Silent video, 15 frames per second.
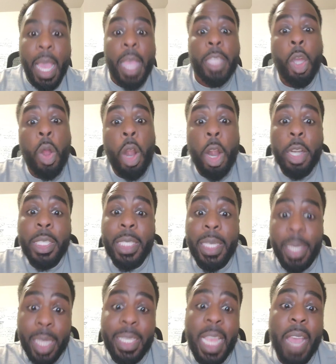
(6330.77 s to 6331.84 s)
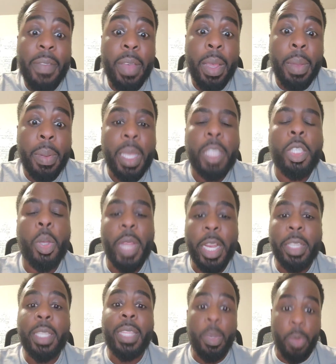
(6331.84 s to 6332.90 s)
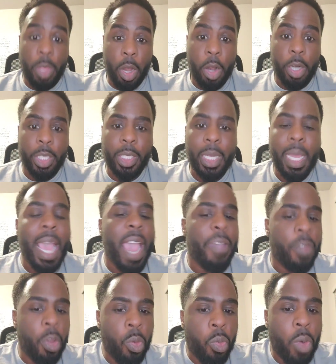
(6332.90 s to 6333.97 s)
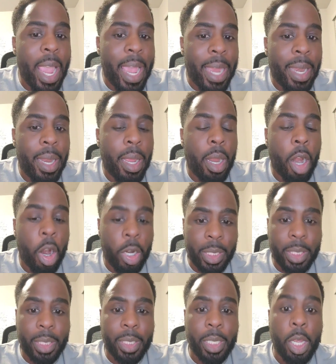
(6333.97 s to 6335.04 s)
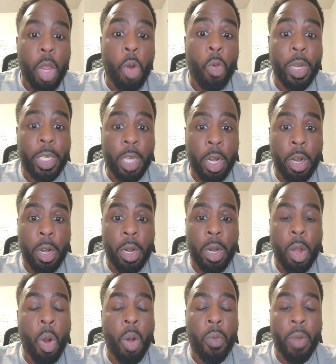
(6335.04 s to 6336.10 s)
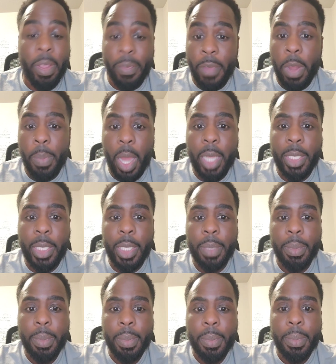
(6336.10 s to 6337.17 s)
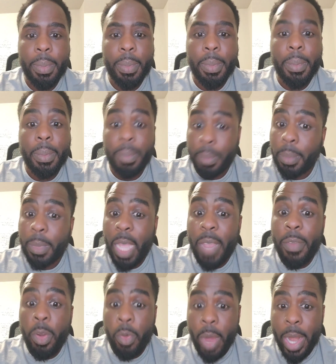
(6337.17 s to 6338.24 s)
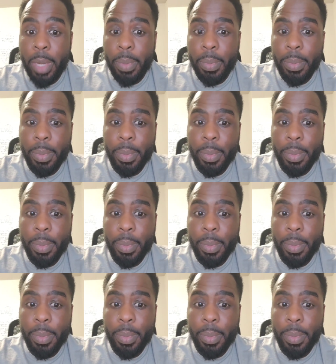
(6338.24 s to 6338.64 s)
So Hurst does have a, so here's the thing with Hurst. Have you read Hurst's return or refund policy? Have you read it?